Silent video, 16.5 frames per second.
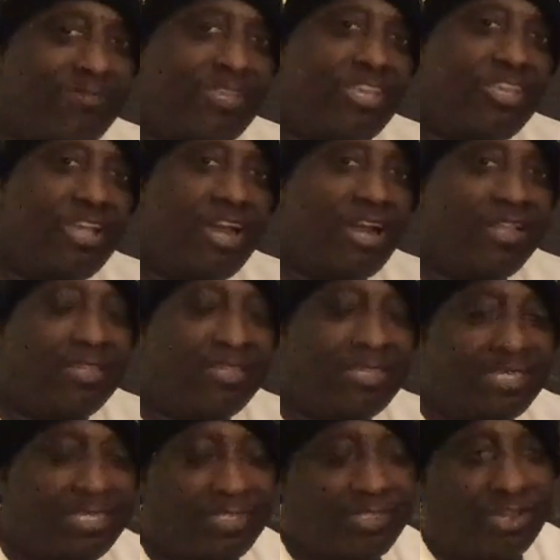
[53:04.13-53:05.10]
that y'all,
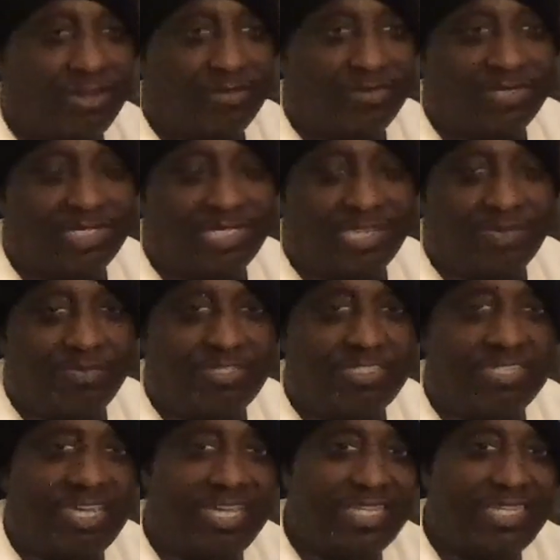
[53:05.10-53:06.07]
you know, it was
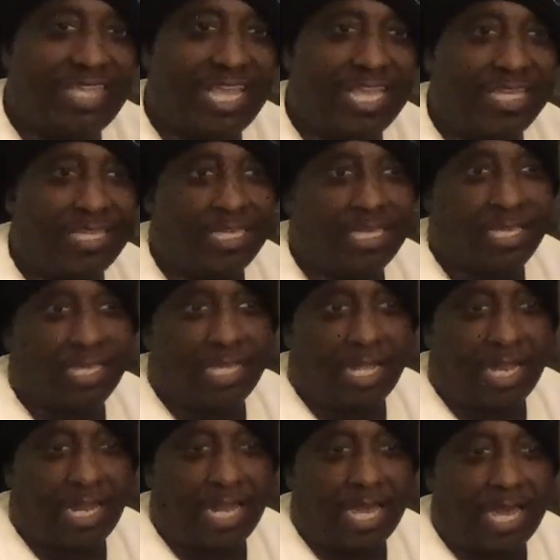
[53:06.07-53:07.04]
something that
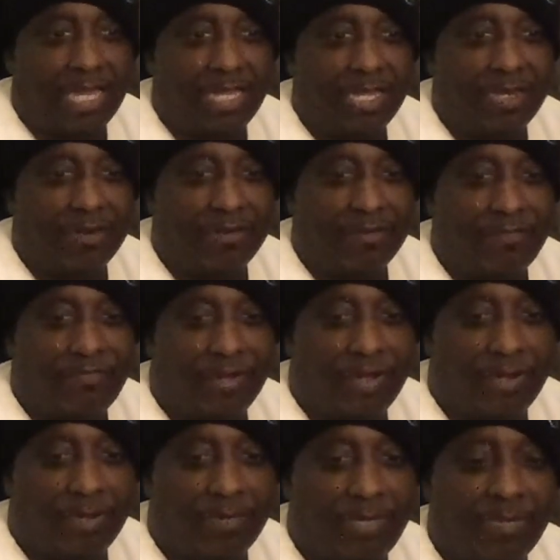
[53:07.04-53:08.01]
a lot
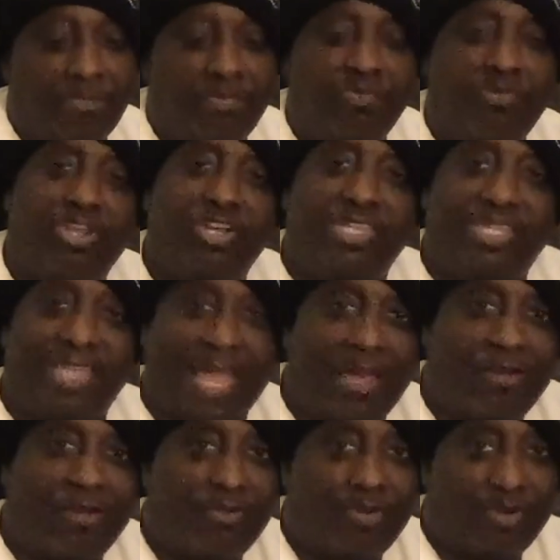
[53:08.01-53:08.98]
of people looked
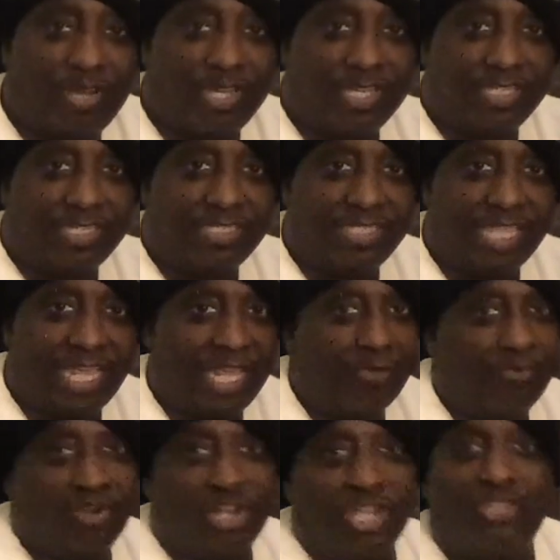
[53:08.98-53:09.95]
down on. They didn't
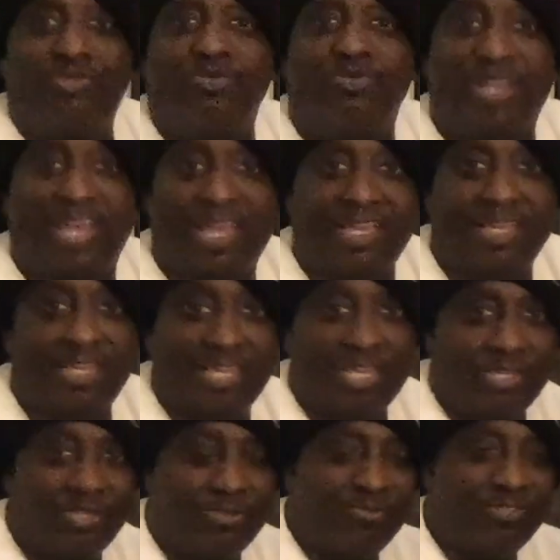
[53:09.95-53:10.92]
want to do that.
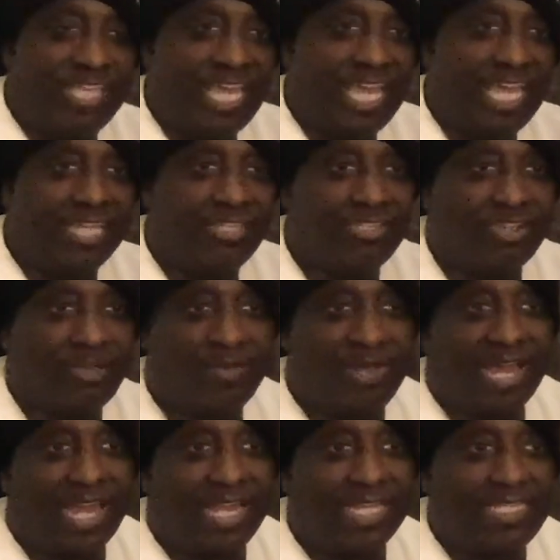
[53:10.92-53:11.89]
You used to hear
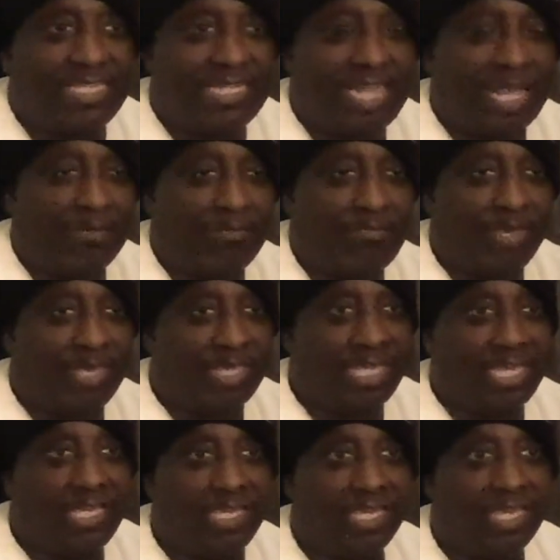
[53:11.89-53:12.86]
terminology like
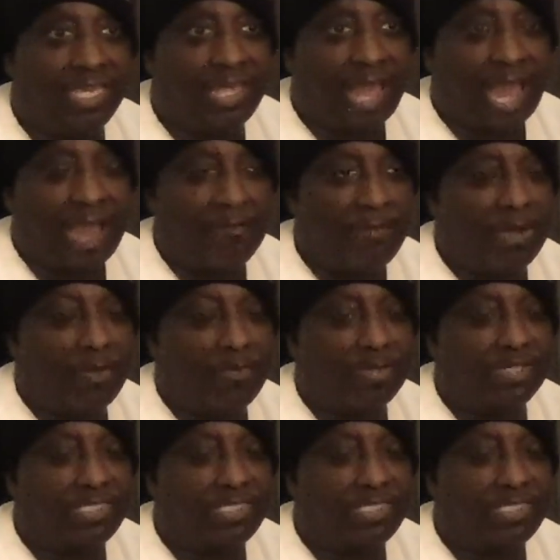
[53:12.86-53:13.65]
Biggie. I remember one